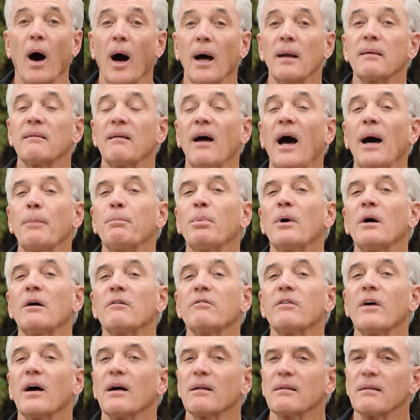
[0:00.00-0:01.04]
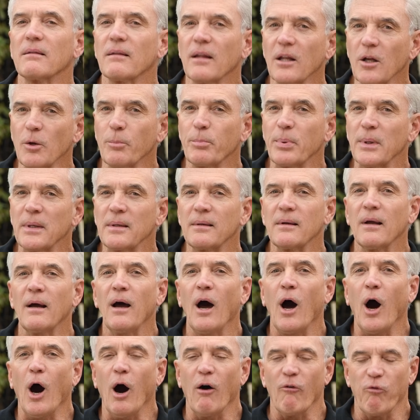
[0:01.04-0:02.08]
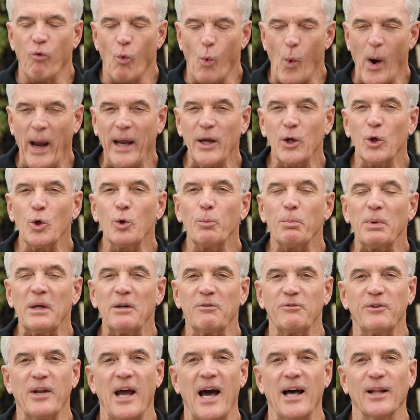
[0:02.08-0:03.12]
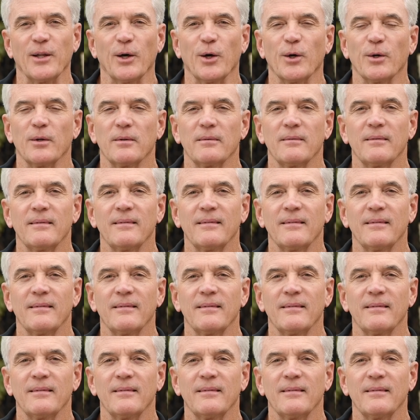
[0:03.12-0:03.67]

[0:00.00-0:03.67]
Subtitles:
on top of a little bit of Wagyu beef tallow.